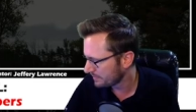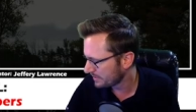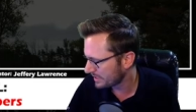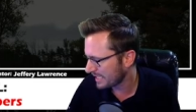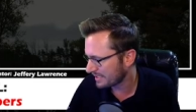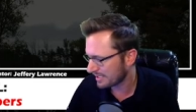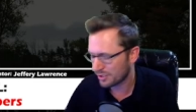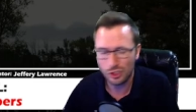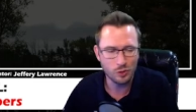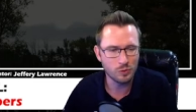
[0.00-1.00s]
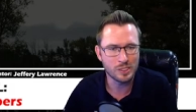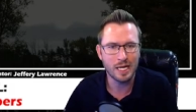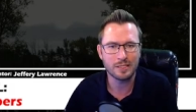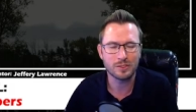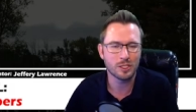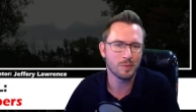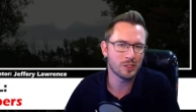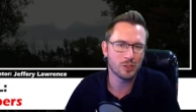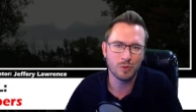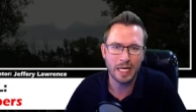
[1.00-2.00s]
since it's Tuesday, it's going to be
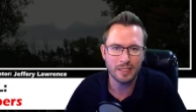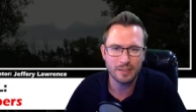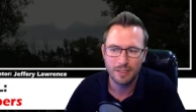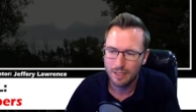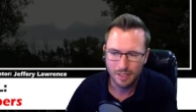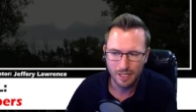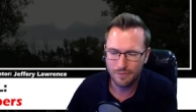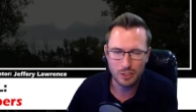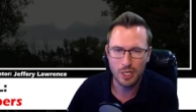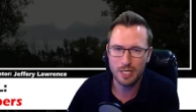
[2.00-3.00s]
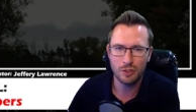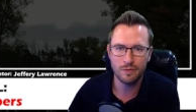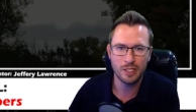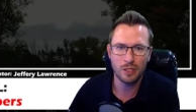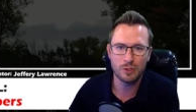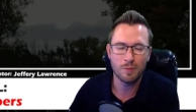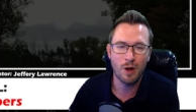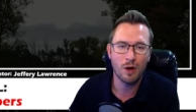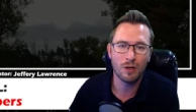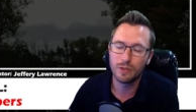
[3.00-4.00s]
too late if I try to do a video
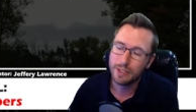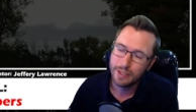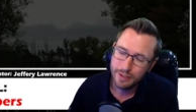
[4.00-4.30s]
tomorrow.